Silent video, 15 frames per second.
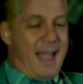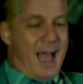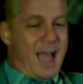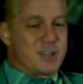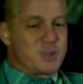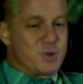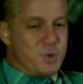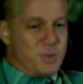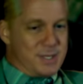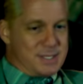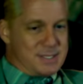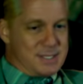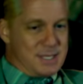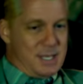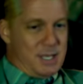I do
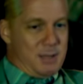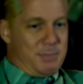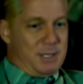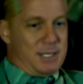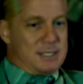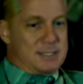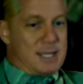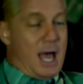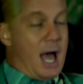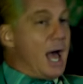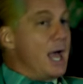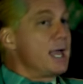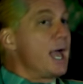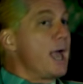this because I